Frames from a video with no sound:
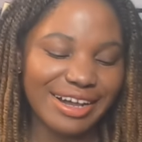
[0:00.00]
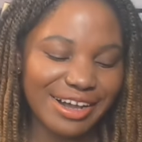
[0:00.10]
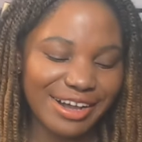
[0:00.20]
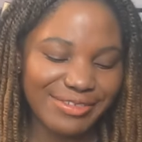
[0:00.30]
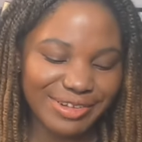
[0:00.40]

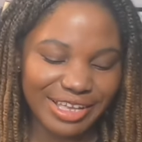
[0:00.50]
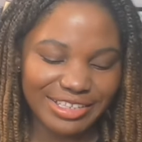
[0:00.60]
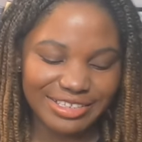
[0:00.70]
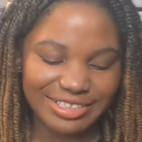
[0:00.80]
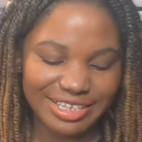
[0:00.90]
oh my
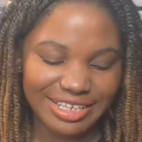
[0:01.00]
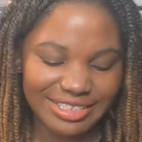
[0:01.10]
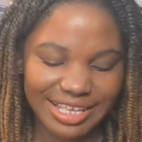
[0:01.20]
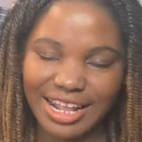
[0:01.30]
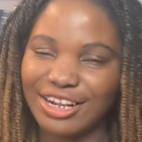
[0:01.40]

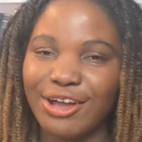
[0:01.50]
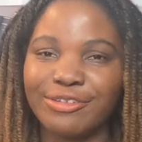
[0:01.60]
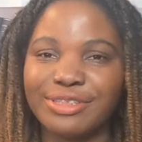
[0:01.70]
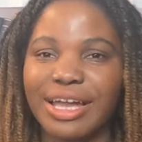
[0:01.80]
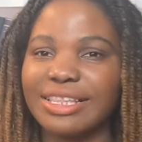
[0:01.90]
goodness. I
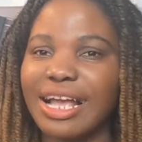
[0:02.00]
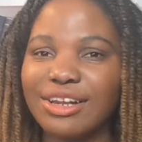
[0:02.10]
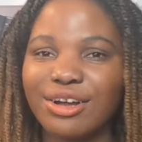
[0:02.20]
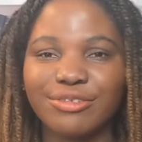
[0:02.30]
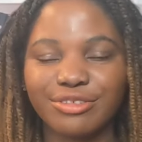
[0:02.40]
love that. I
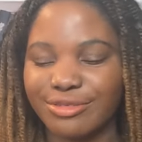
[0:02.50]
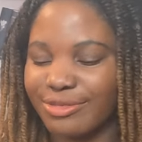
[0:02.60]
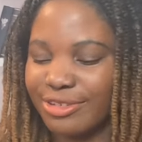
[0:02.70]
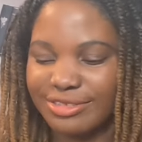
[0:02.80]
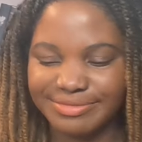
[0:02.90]
love
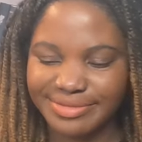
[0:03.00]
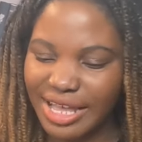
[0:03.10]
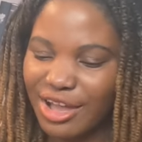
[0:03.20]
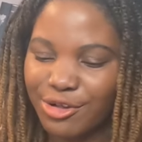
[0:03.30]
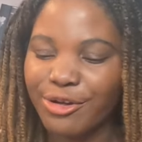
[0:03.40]

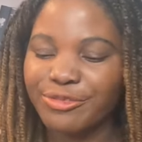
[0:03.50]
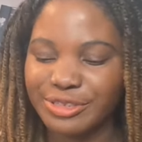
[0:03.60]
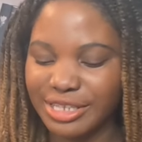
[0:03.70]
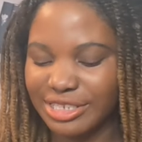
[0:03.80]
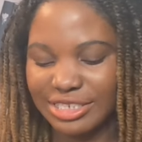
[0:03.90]
how
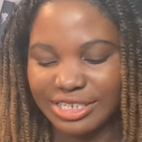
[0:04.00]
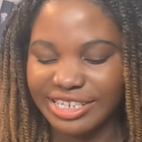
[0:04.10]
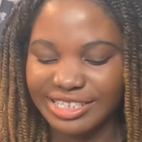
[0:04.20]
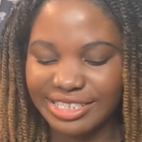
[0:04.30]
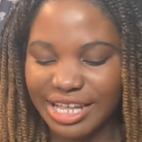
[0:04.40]
confident she
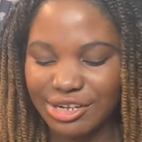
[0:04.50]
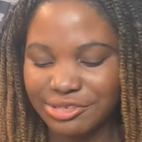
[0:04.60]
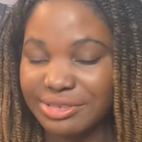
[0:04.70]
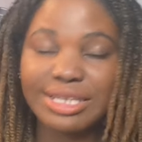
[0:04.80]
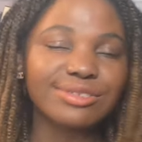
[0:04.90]
is. I
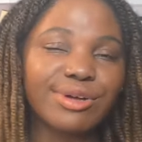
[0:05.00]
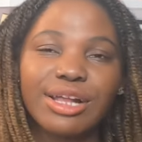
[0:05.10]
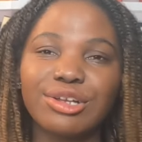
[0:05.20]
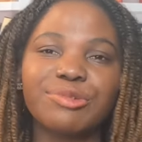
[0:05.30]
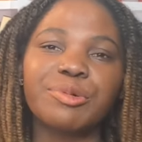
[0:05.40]
love that's what
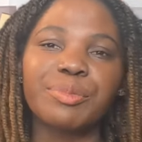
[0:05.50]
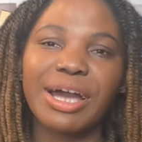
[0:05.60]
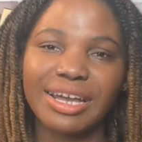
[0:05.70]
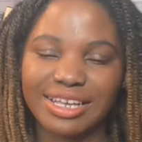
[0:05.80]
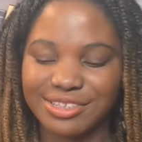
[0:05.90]
I love
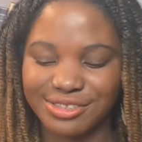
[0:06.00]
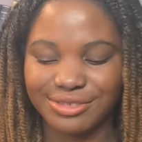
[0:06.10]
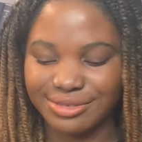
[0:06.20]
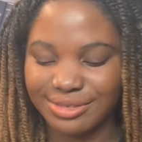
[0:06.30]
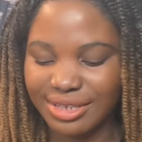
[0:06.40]
about Hyeseon.